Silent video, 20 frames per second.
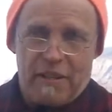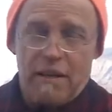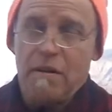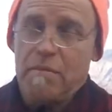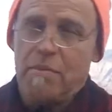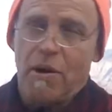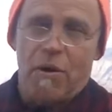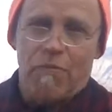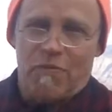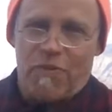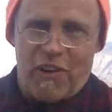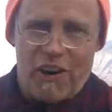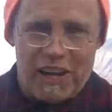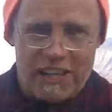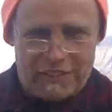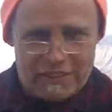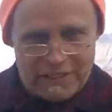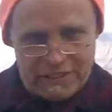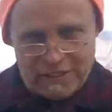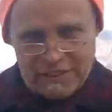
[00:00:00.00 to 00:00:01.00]
Pope
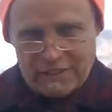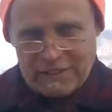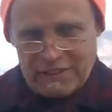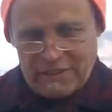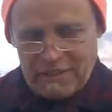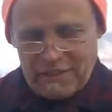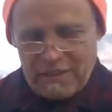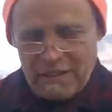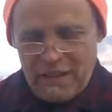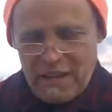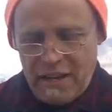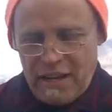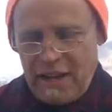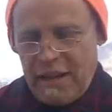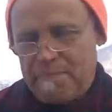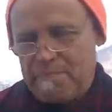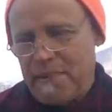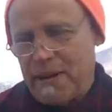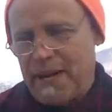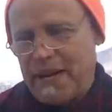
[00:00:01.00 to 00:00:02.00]
Francis.
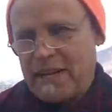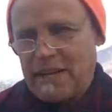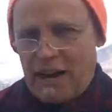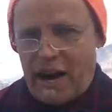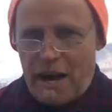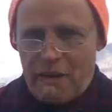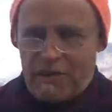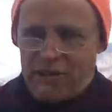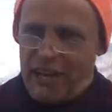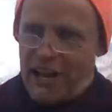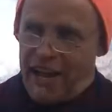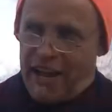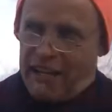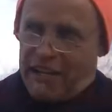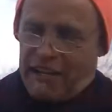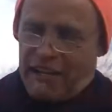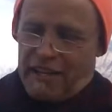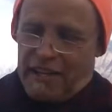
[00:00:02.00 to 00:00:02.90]
He picked, I was at